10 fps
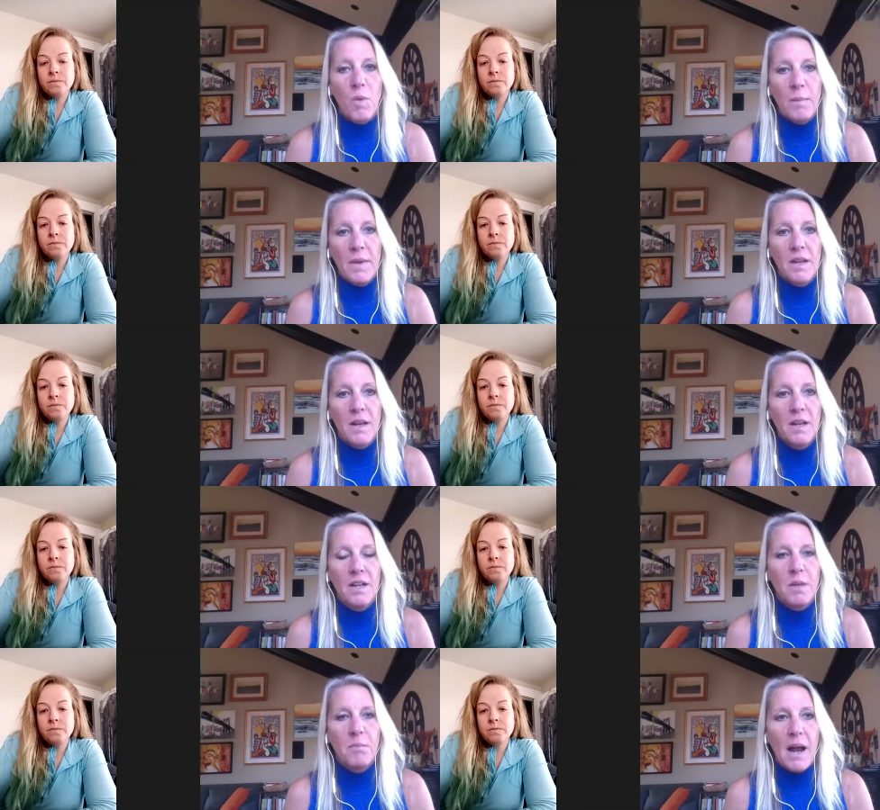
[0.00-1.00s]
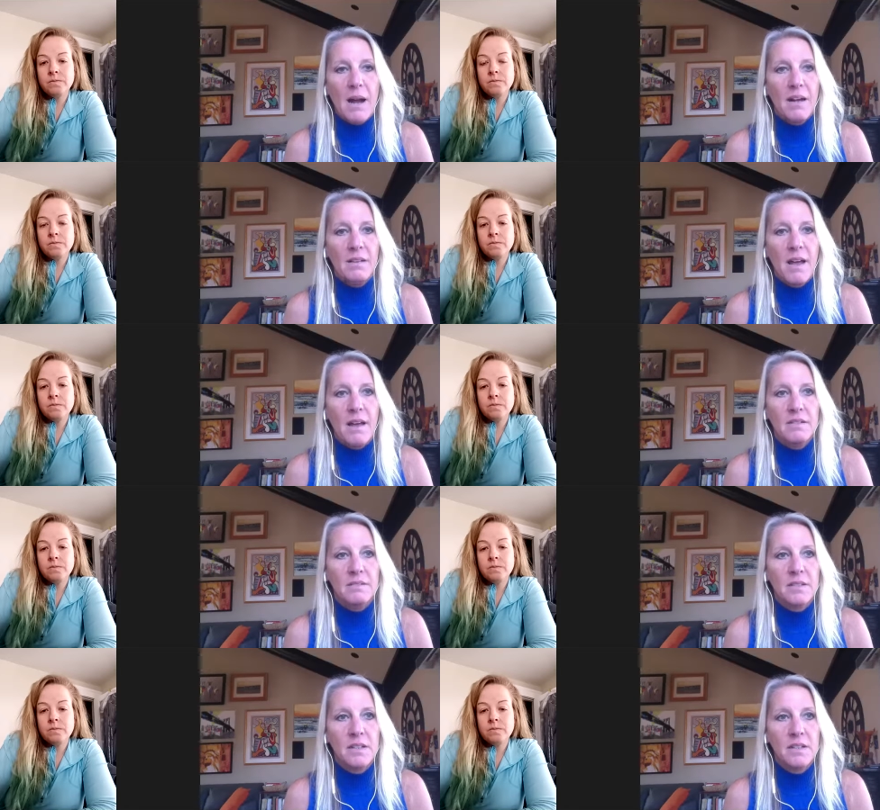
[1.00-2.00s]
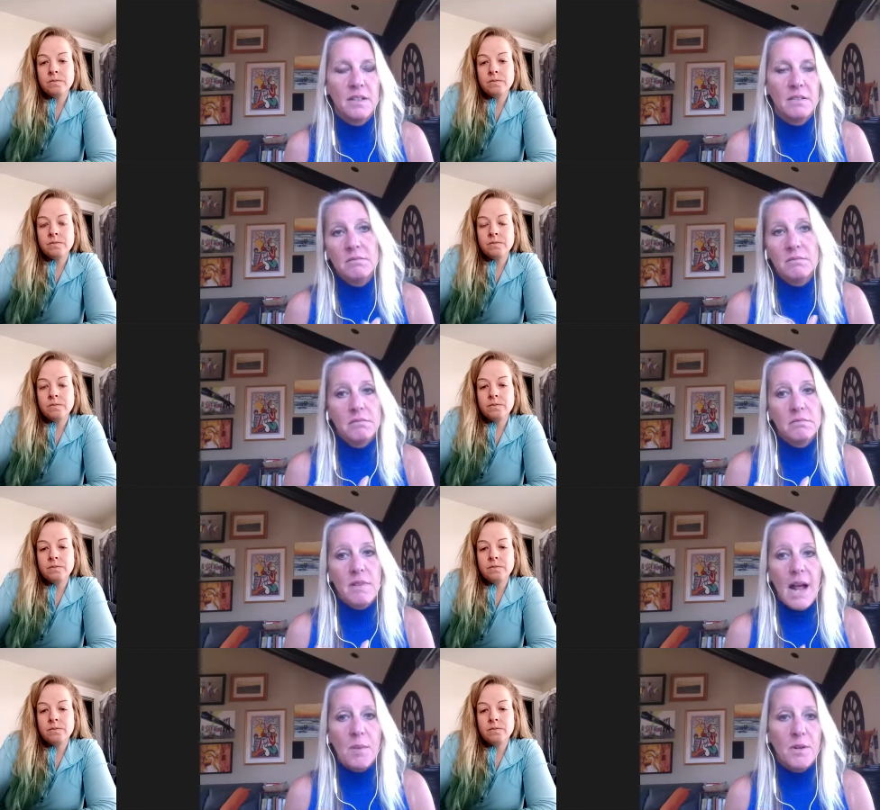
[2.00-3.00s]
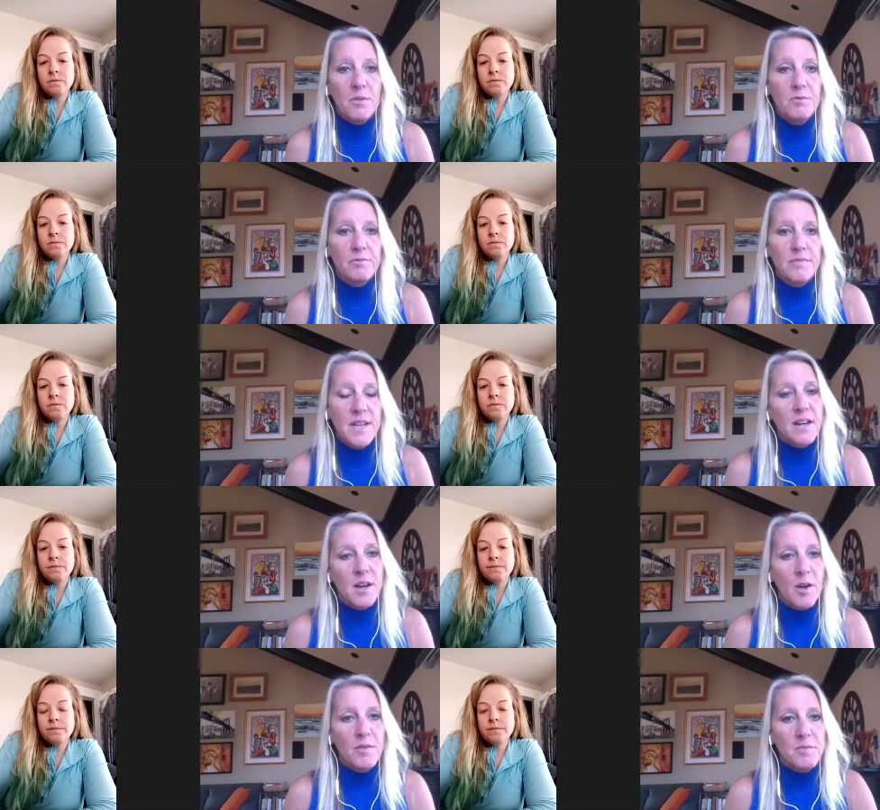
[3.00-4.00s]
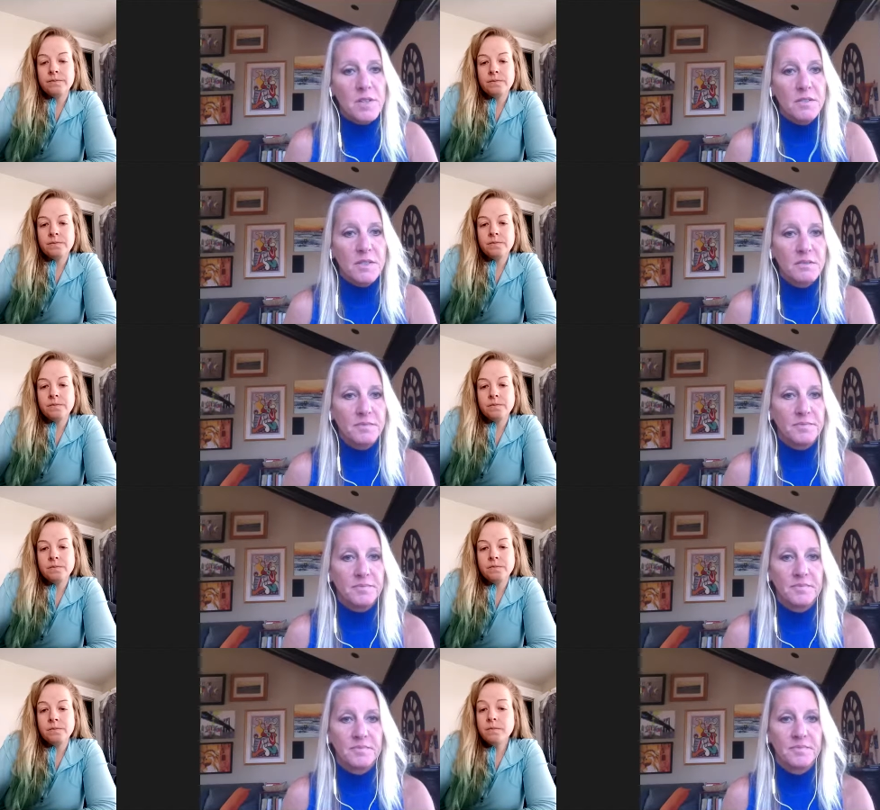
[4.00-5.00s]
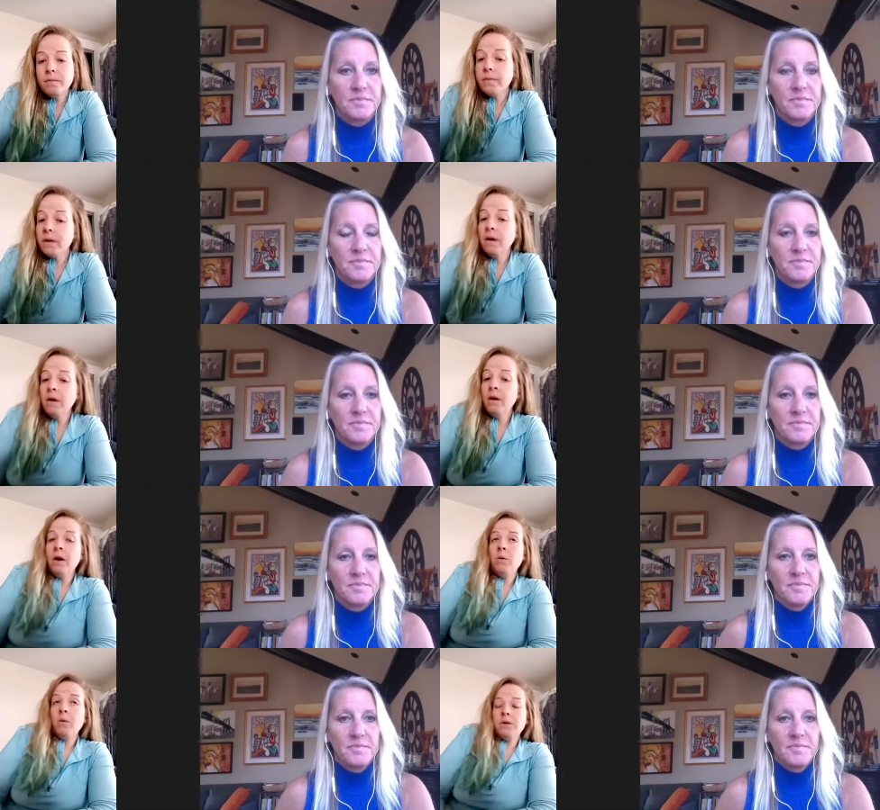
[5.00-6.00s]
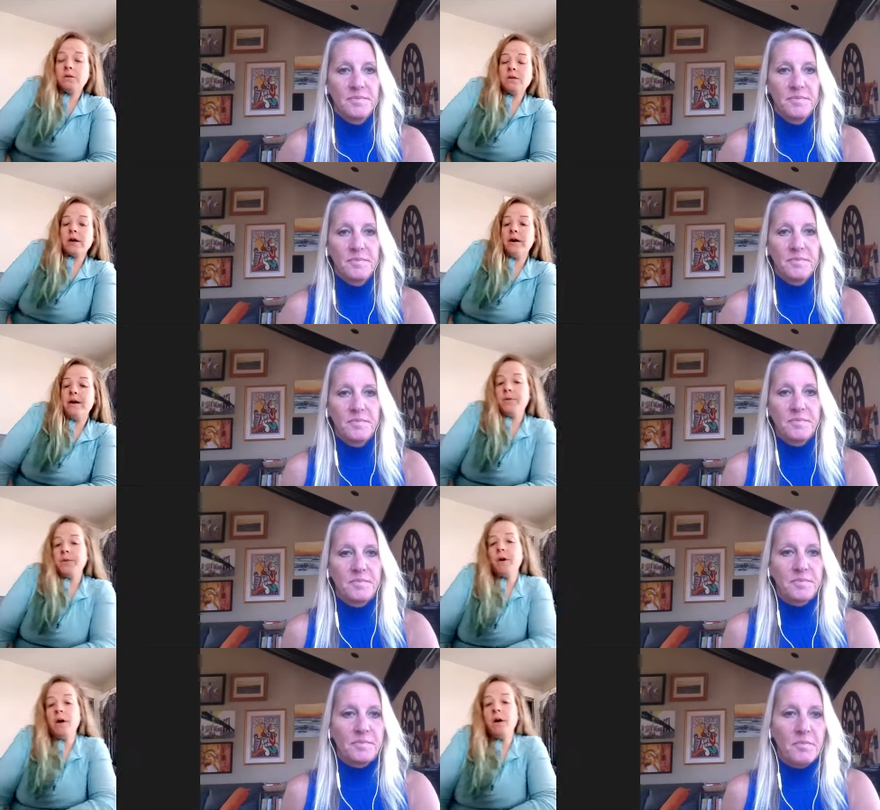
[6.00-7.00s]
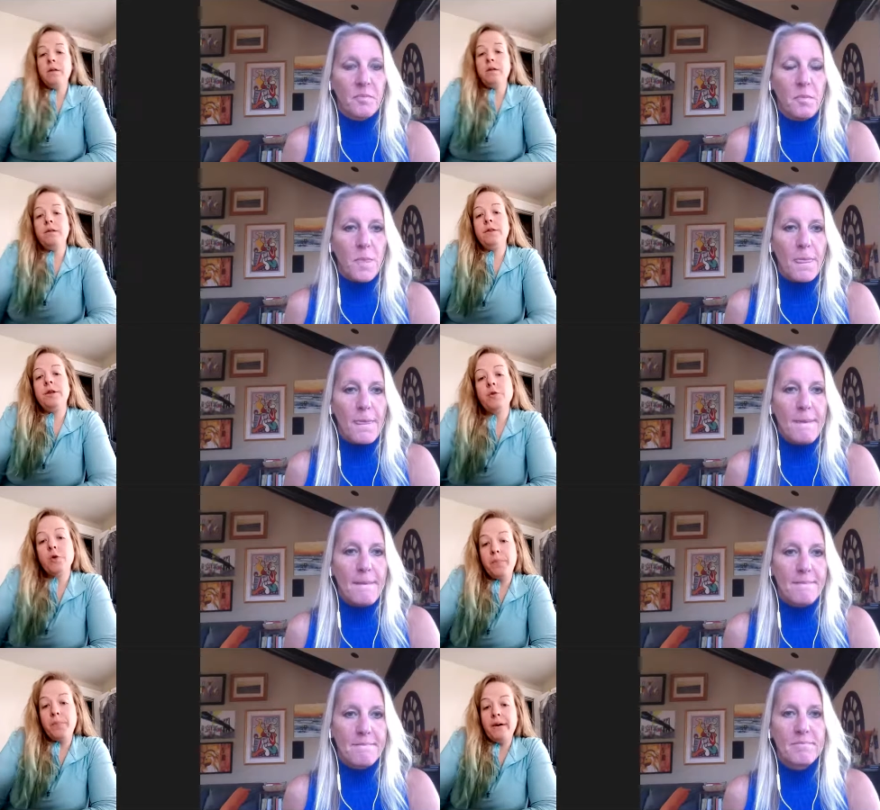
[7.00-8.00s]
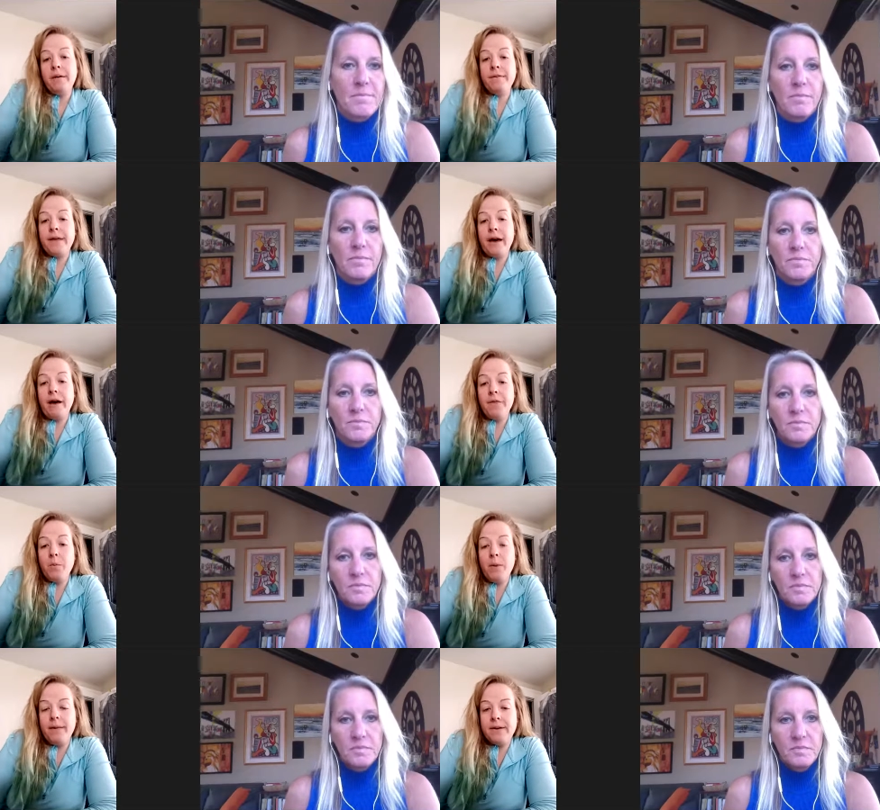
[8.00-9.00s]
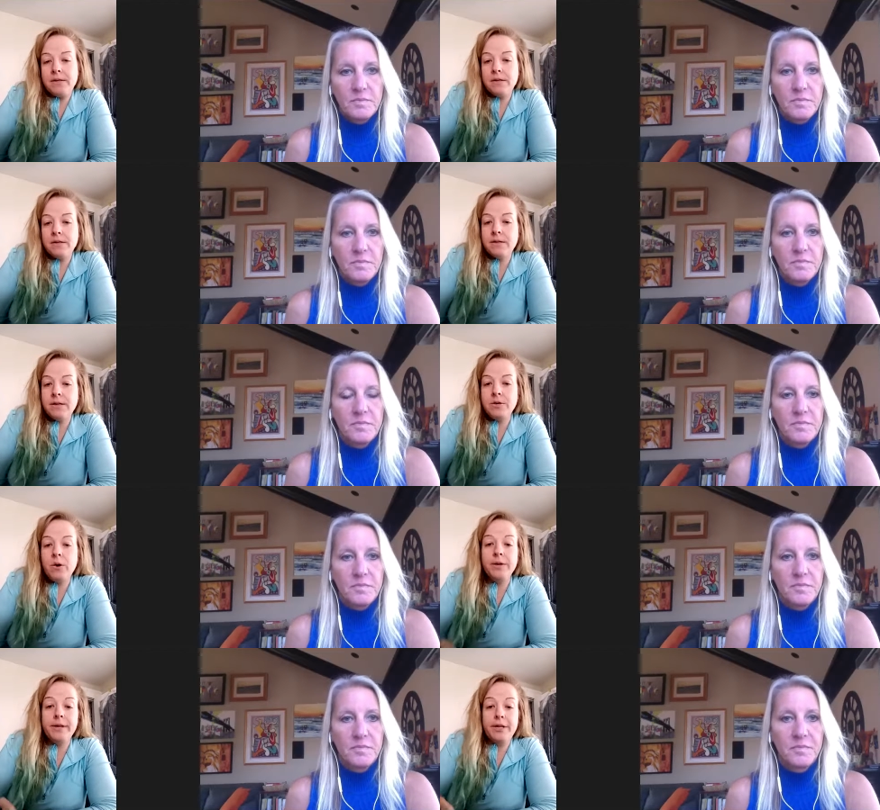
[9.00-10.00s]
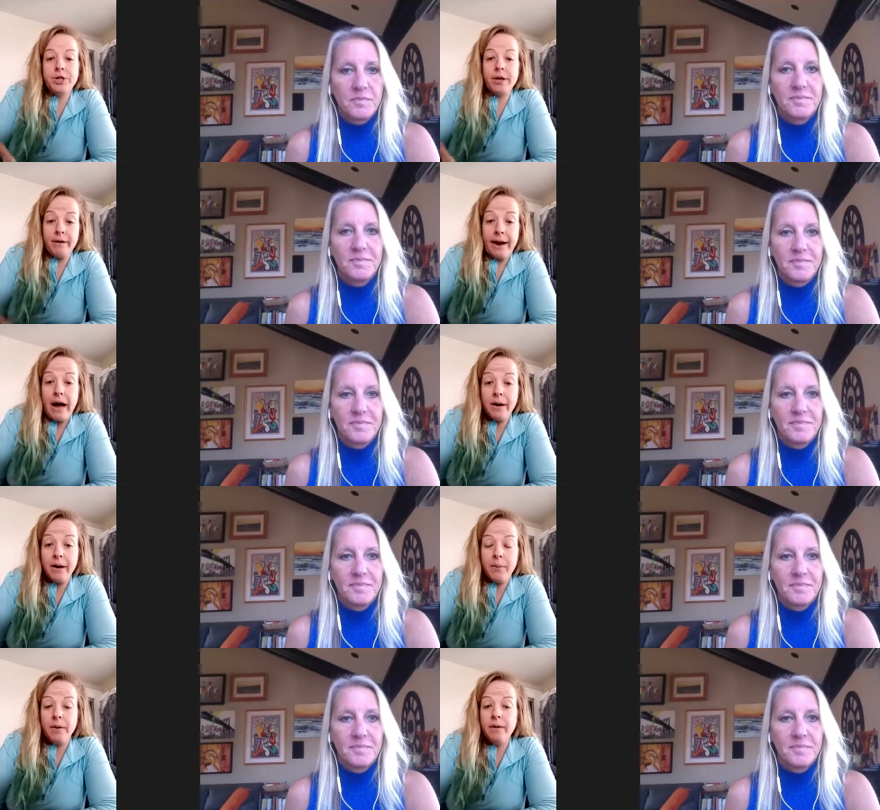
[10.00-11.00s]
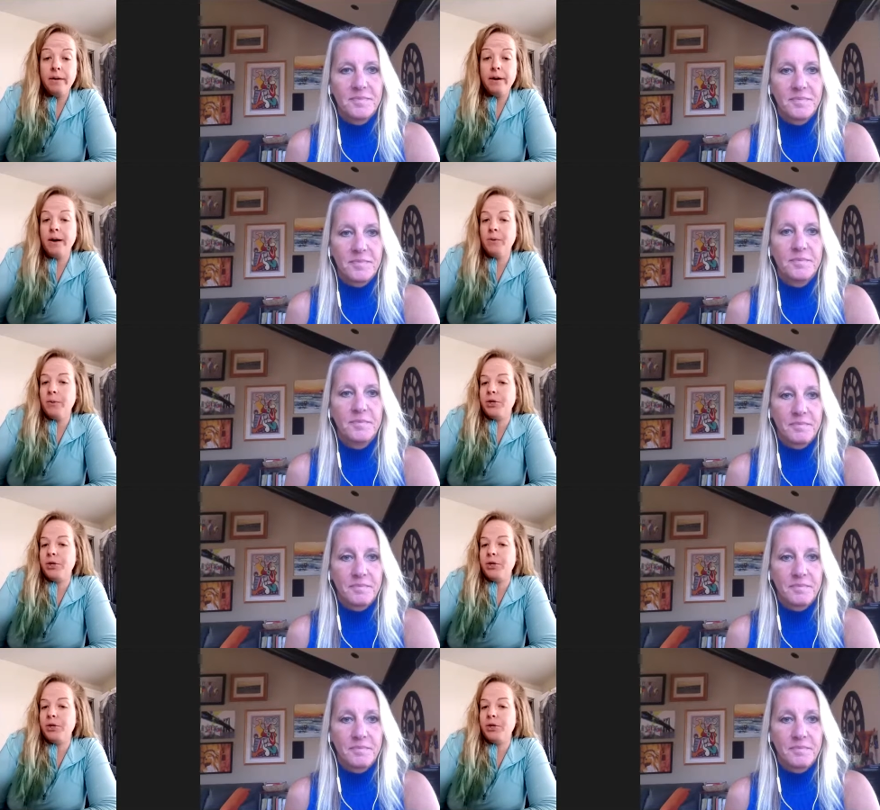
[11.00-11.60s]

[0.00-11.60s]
Speaker 1: women get back in that habit of taking care of themselves?
Speaker 2: Well, starting off with the group of the health and wellness, it's holding each other accountable. We